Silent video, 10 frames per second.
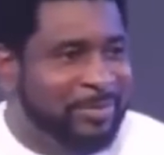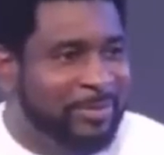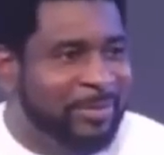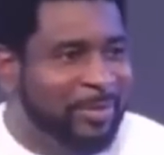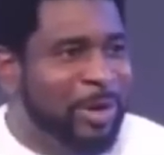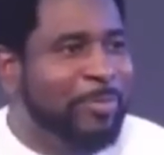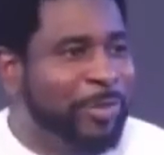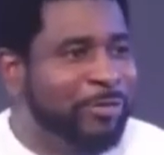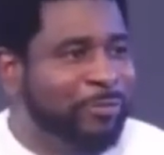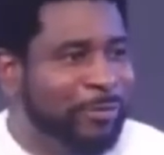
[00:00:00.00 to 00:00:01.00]
you are
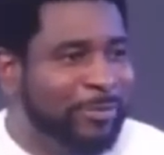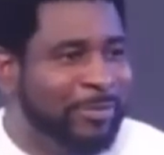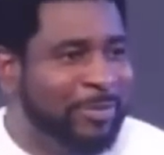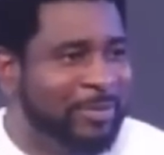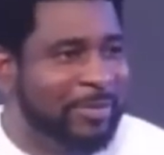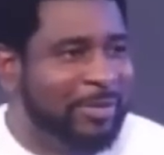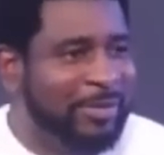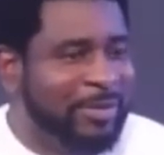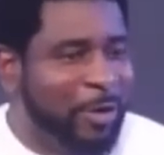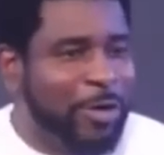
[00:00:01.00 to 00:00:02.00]
beautiful
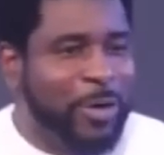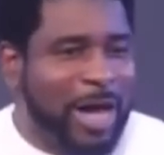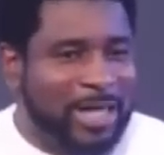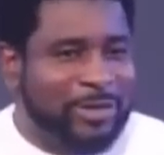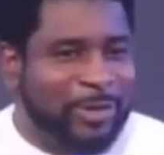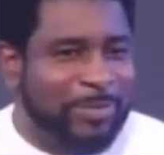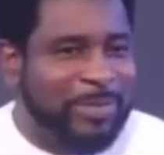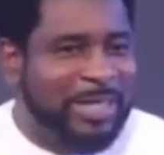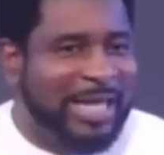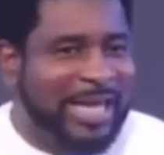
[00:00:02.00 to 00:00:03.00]
or you are handsome.
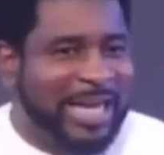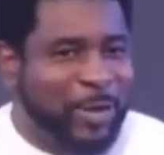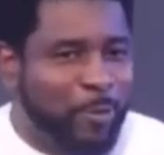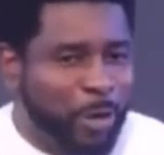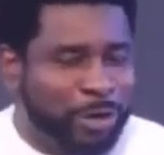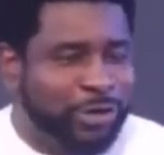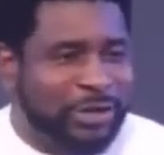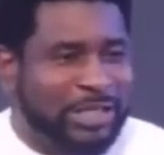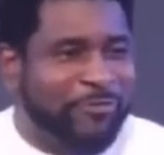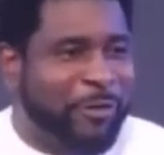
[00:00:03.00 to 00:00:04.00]
What you should
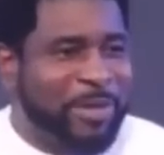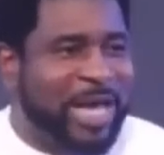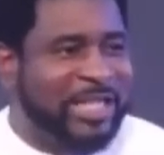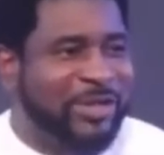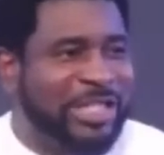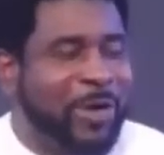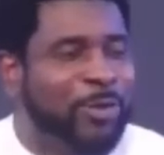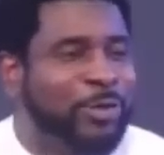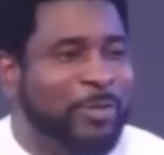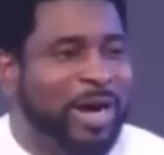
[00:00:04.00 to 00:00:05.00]
say from here is not, I want
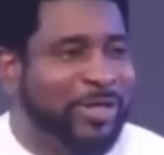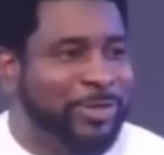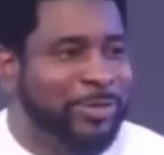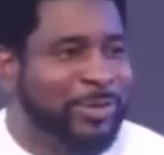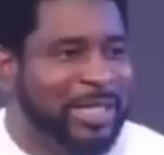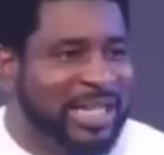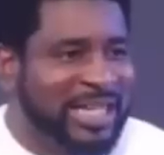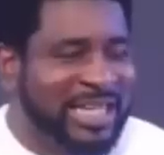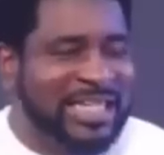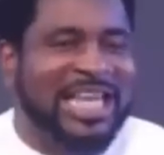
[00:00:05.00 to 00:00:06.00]
to marry you,
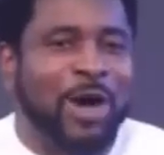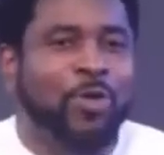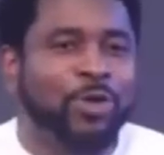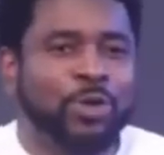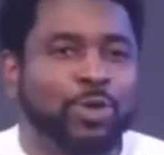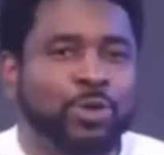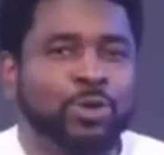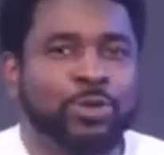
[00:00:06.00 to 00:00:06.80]
is I want to know you.